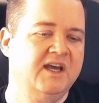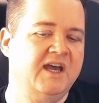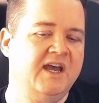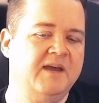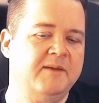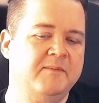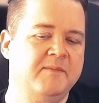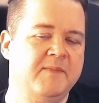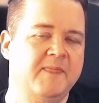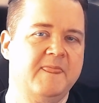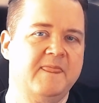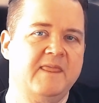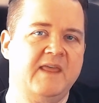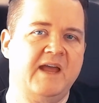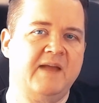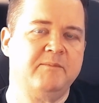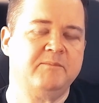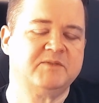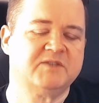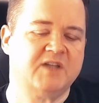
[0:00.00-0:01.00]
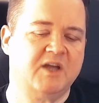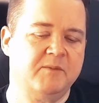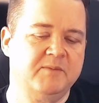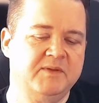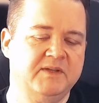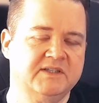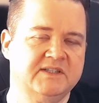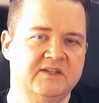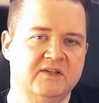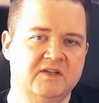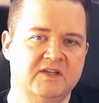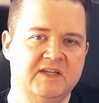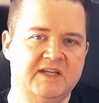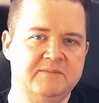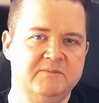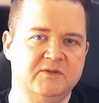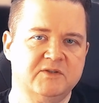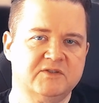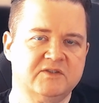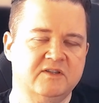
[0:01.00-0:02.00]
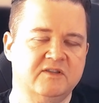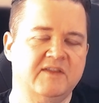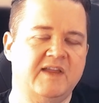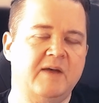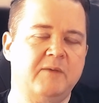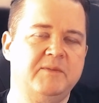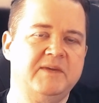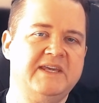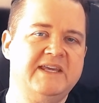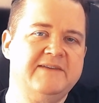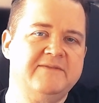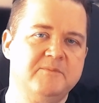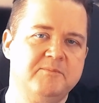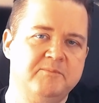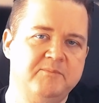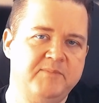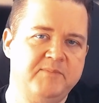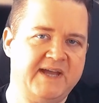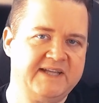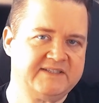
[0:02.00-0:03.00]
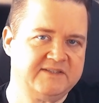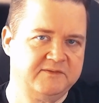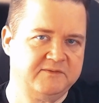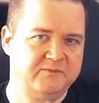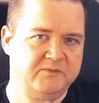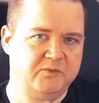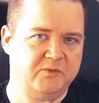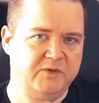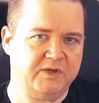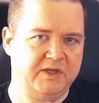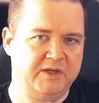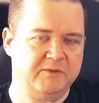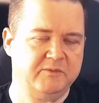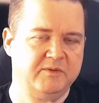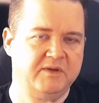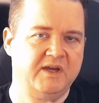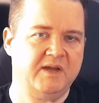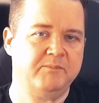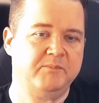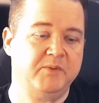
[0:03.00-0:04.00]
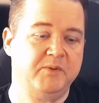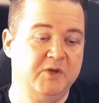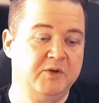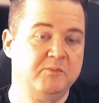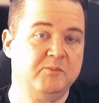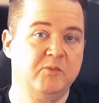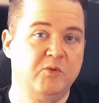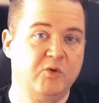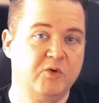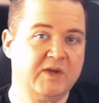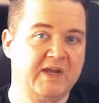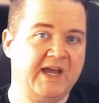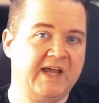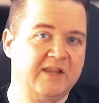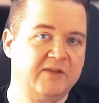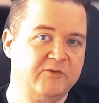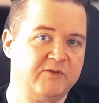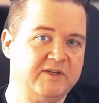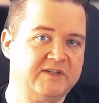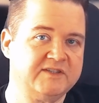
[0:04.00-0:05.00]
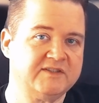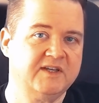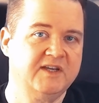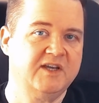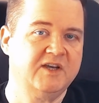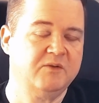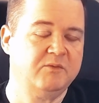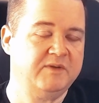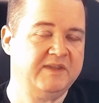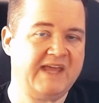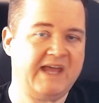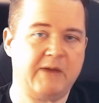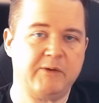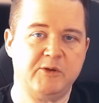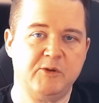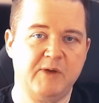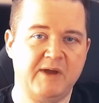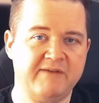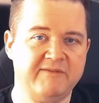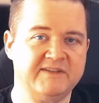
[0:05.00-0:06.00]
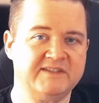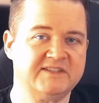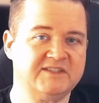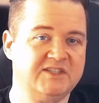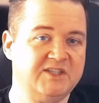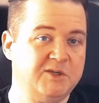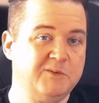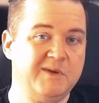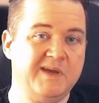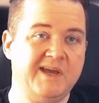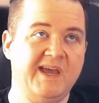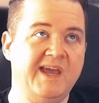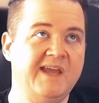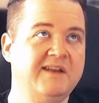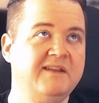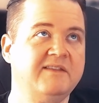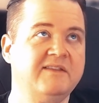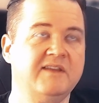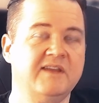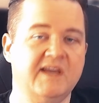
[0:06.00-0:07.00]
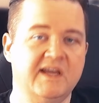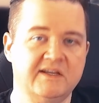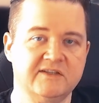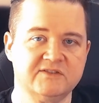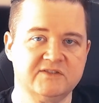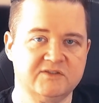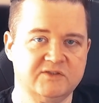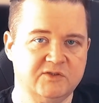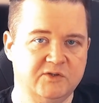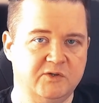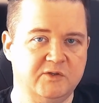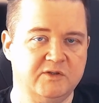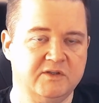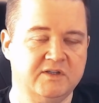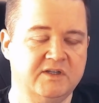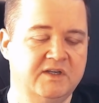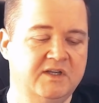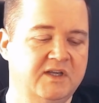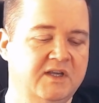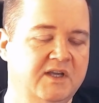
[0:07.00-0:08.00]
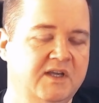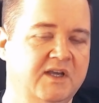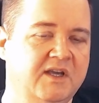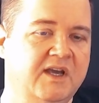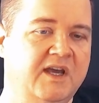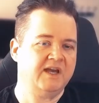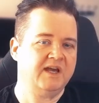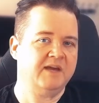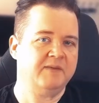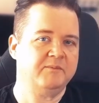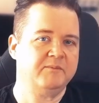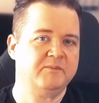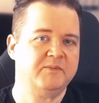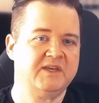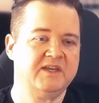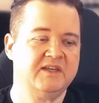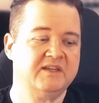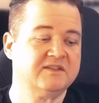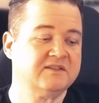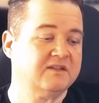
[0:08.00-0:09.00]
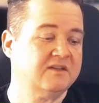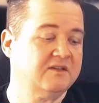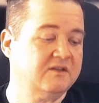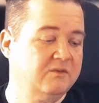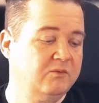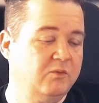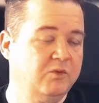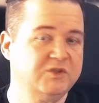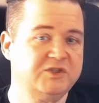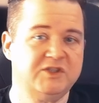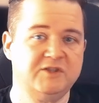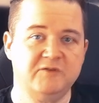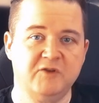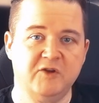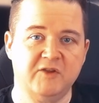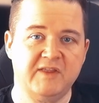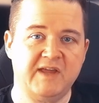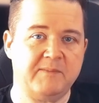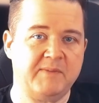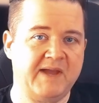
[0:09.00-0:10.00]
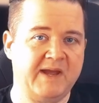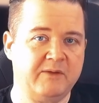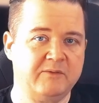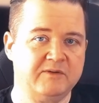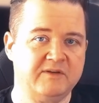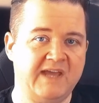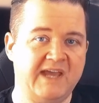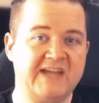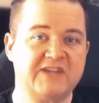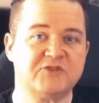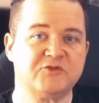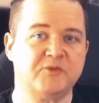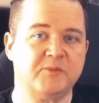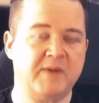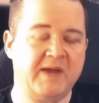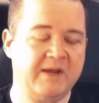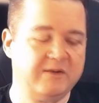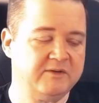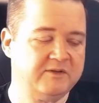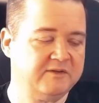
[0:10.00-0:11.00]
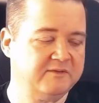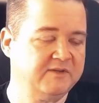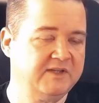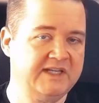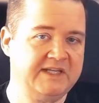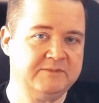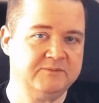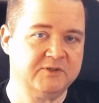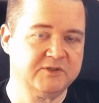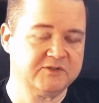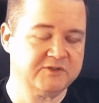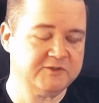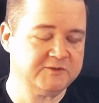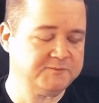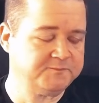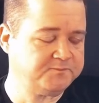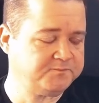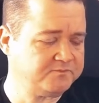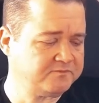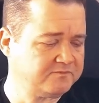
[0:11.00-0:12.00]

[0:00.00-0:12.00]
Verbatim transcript: um, and start building the lean muscle, that'll be even better for you and burn more calories without you having to do anything else at all. Um, because once you've got that pound, extra pound of lean muscle,